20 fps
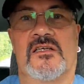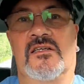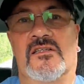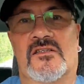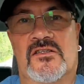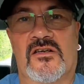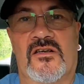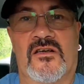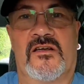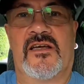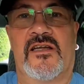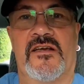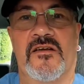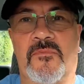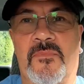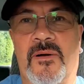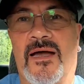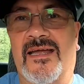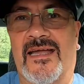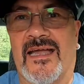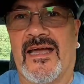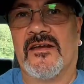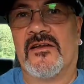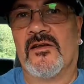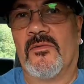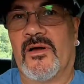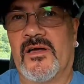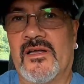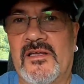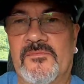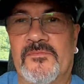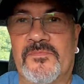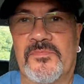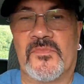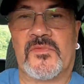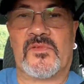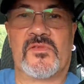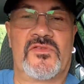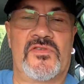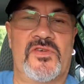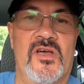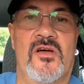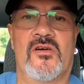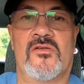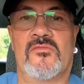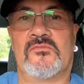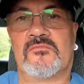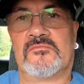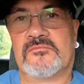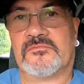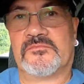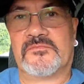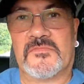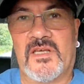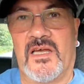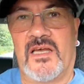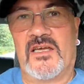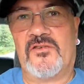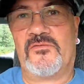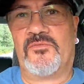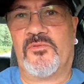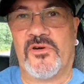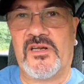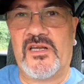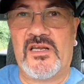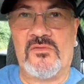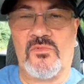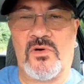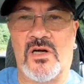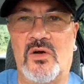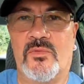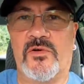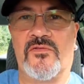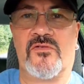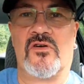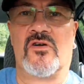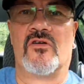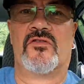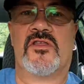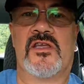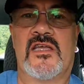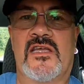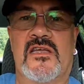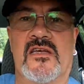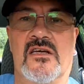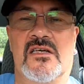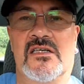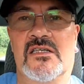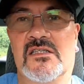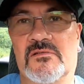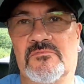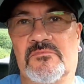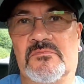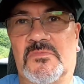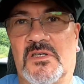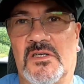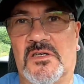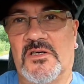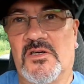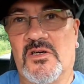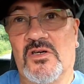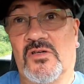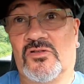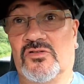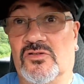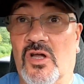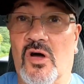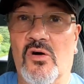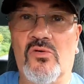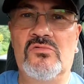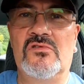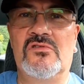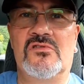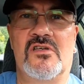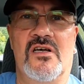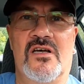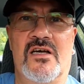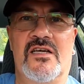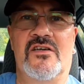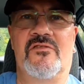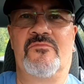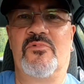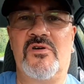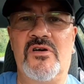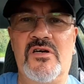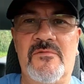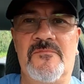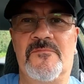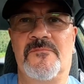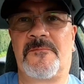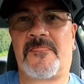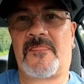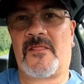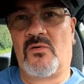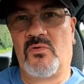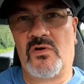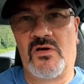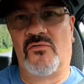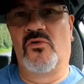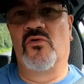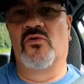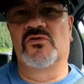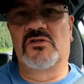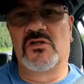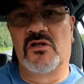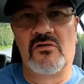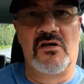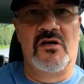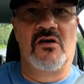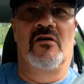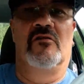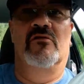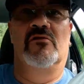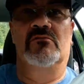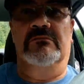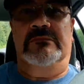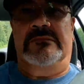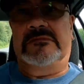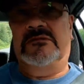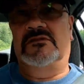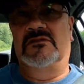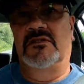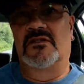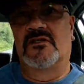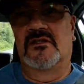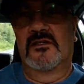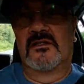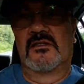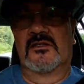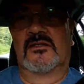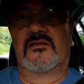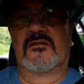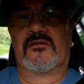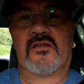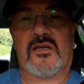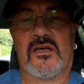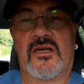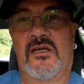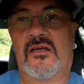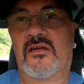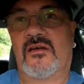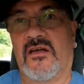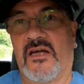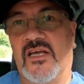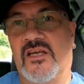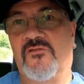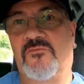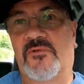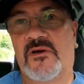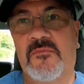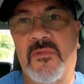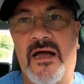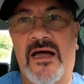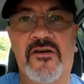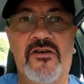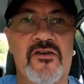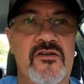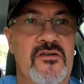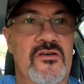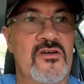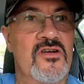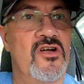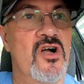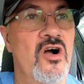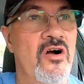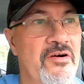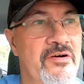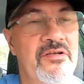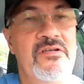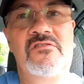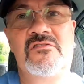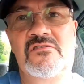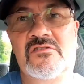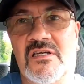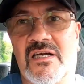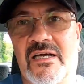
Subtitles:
it's in the bag anyway. So Avebury, well, we've got the stones at Avebury. We've also got the Avebury Manor and Gardens,